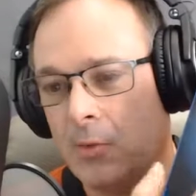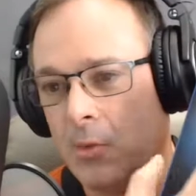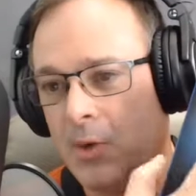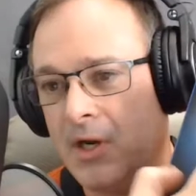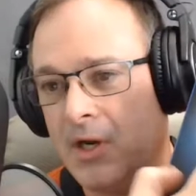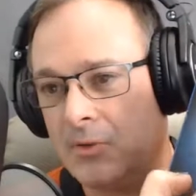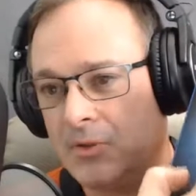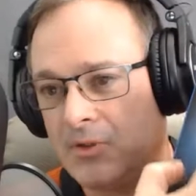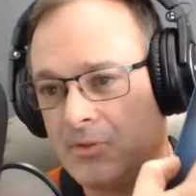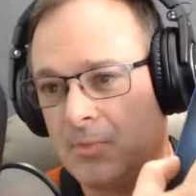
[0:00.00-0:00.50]

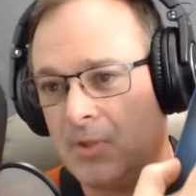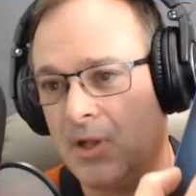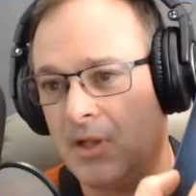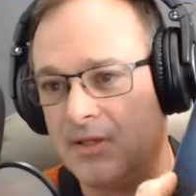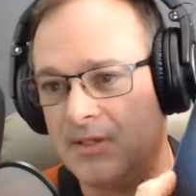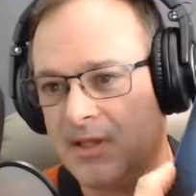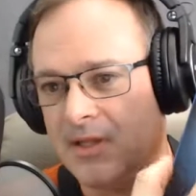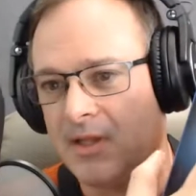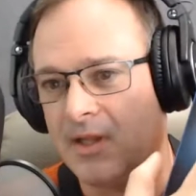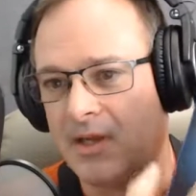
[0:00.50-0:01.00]
when it was
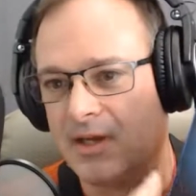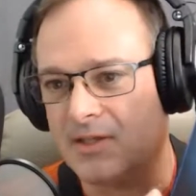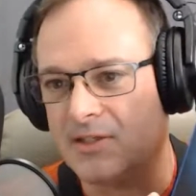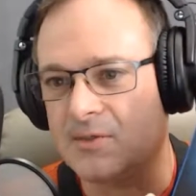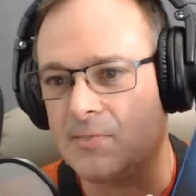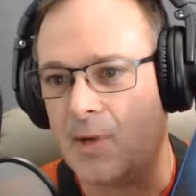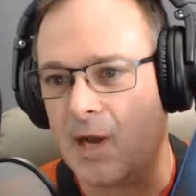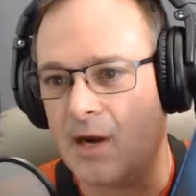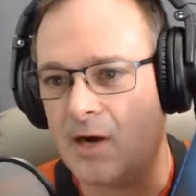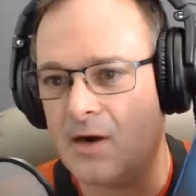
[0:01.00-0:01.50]
plugged in, like a
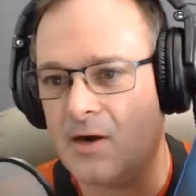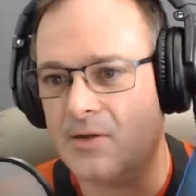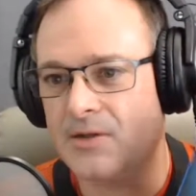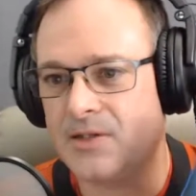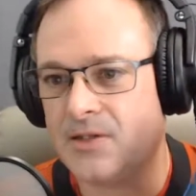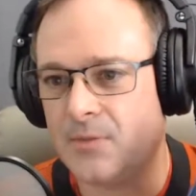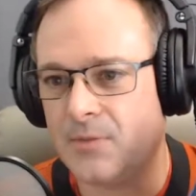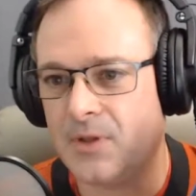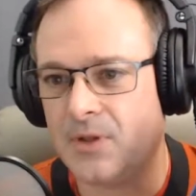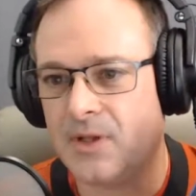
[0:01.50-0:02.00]
spider and
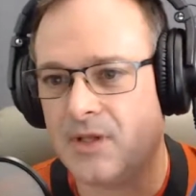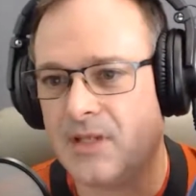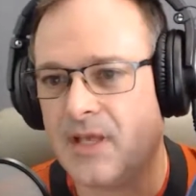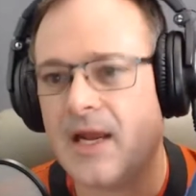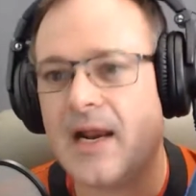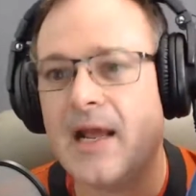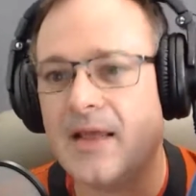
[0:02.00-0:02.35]
something like that.